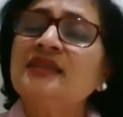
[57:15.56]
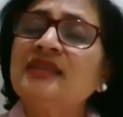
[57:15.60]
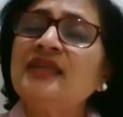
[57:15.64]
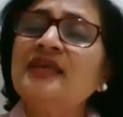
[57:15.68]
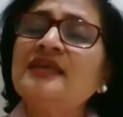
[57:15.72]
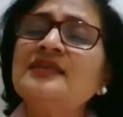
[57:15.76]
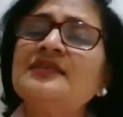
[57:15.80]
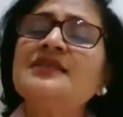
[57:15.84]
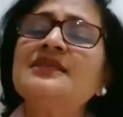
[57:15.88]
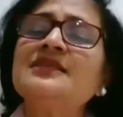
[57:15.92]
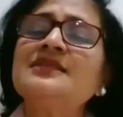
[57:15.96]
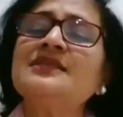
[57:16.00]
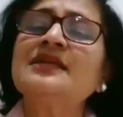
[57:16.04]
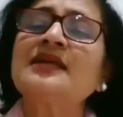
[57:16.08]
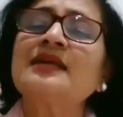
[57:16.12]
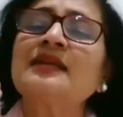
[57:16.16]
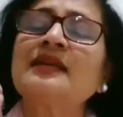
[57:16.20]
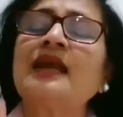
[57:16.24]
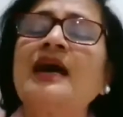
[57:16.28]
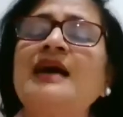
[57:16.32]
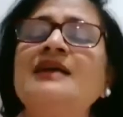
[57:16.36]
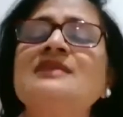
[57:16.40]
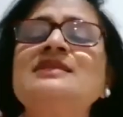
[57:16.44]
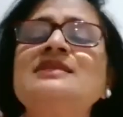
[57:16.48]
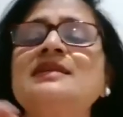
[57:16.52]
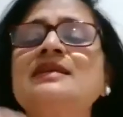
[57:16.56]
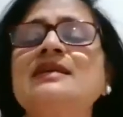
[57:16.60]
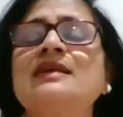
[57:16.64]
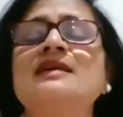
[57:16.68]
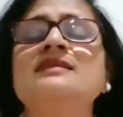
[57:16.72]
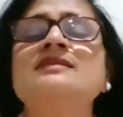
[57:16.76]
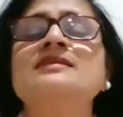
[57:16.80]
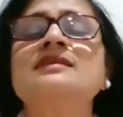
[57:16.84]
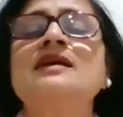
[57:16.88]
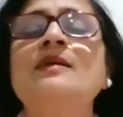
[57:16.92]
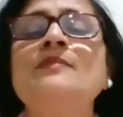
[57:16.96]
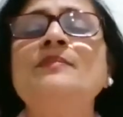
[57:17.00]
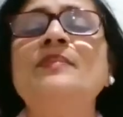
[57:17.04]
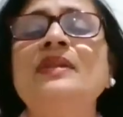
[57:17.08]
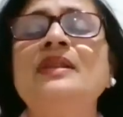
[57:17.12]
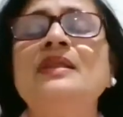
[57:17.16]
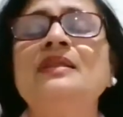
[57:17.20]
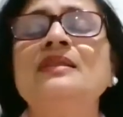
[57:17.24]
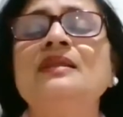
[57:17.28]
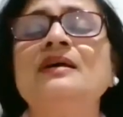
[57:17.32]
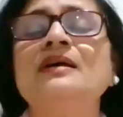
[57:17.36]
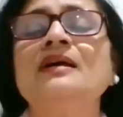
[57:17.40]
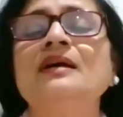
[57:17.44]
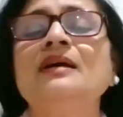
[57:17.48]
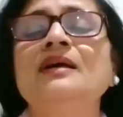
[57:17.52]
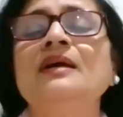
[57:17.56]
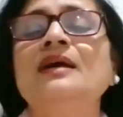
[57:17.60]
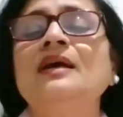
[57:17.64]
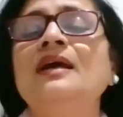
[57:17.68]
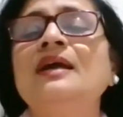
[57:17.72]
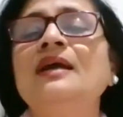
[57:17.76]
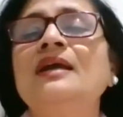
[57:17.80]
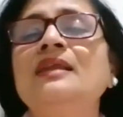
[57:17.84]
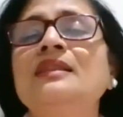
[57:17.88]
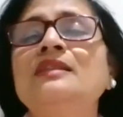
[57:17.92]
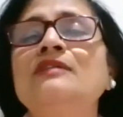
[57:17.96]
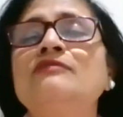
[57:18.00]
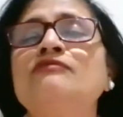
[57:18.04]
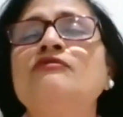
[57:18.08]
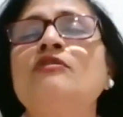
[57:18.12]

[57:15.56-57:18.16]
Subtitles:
This is classic example in the